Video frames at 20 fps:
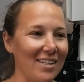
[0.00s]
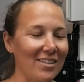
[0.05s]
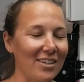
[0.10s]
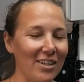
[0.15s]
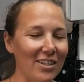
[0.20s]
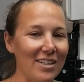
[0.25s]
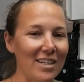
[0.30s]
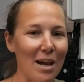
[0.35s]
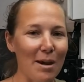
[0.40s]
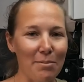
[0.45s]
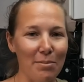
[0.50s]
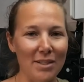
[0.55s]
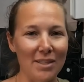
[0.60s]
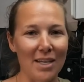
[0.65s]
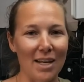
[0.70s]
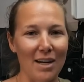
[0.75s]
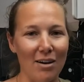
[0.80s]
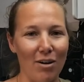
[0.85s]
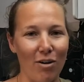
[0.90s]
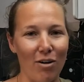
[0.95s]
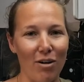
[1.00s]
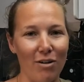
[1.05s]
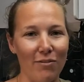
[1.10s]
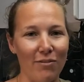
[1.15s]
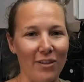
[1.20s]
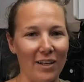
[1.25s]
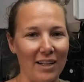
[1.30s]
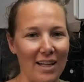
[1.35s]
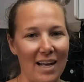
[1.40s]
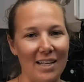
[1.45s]
So 10% off
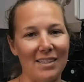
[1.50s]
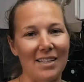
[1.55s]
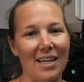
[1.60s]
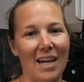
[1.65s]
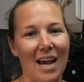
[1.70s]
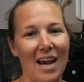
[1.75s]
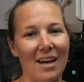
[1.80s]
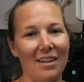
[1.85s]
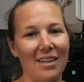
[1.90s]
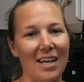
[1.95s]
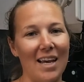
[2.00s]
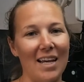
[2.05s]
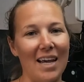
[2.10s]
the classic out there